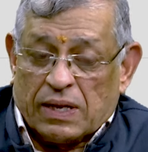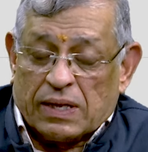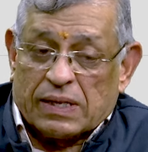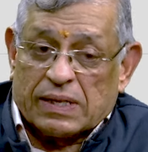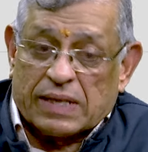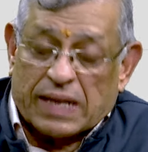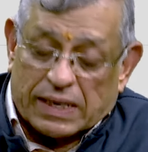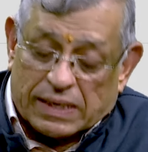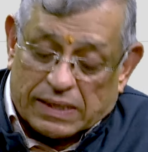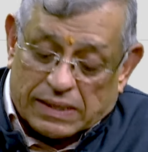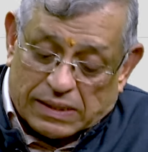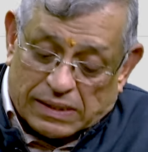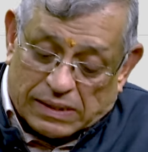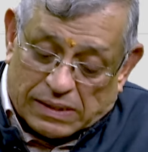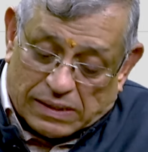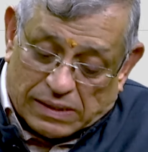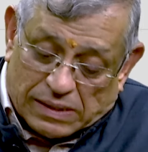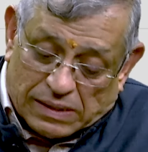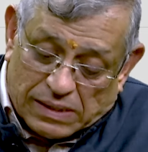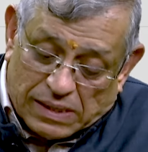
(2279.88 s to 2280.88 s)
That
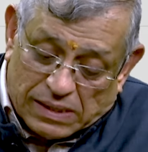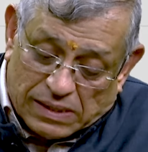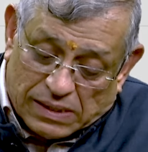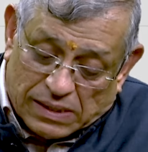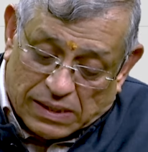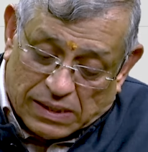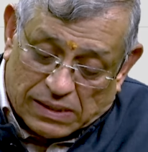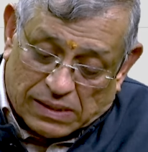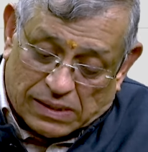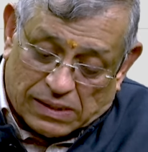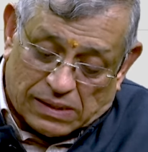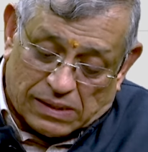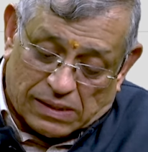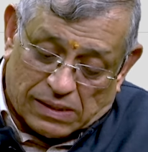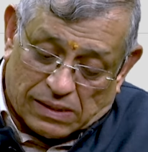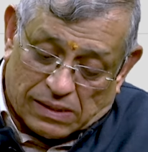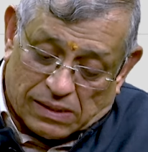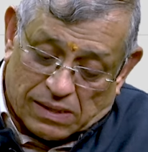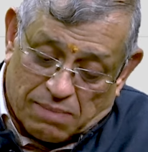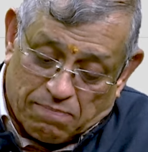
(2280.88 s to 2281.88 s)
this is
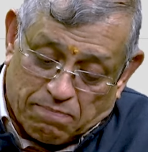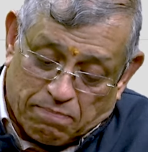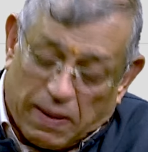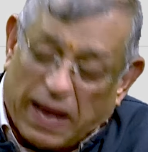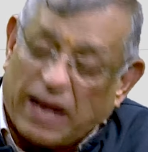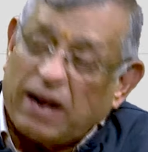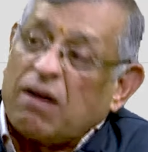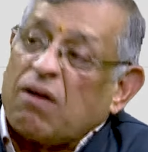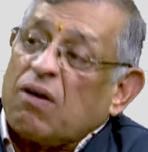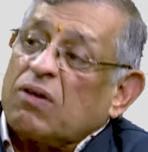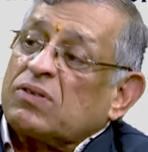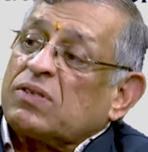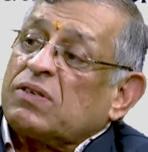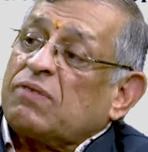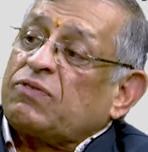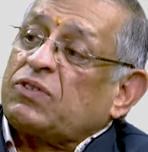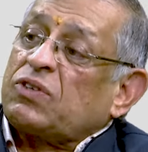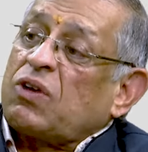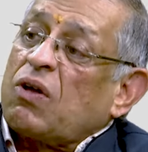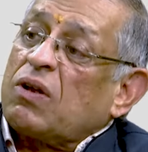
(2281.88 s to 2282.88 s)
the paradox
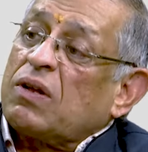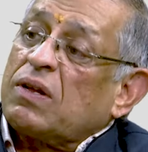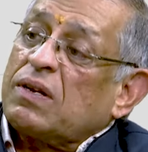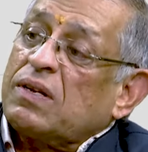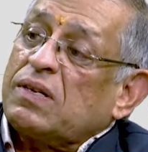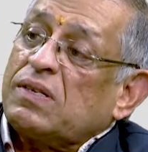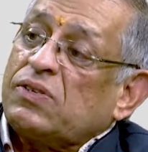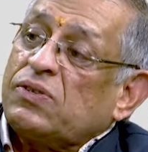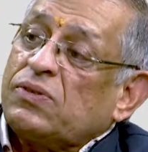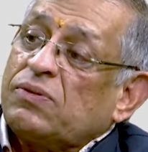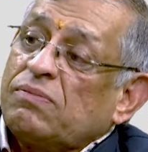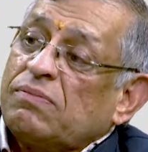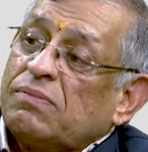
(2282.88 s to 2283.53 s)
of tolerance.